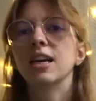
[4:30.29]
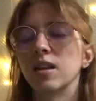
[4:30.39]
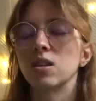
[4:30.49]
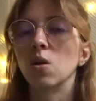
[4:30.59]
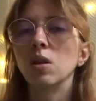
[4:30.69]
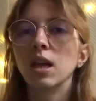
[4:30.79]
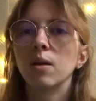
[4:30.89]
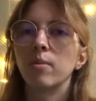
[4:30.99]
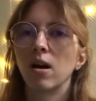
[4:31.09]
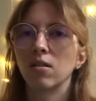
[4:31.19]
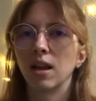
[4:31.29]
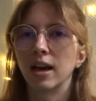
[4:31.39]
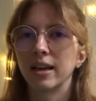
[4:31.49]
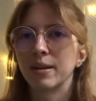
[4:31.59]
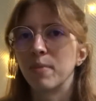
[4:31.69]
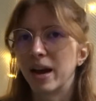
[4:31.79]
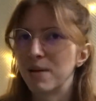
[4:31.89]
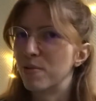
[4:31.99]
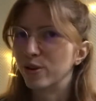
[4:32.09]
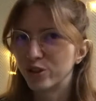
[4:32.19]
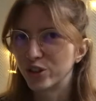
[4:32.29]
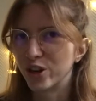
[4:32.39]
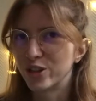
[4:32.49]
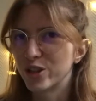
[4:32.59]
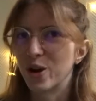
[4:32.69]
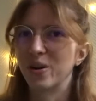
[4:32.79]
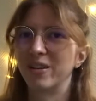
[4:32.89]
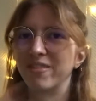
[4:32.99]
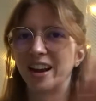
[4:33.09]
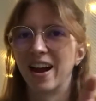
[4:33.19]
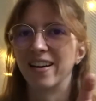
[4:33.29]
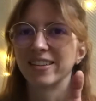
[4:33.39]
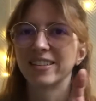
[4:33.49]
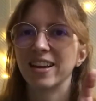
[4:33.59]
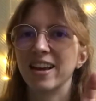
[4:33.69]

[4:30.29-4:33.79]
It's only about like my emotions, how I react.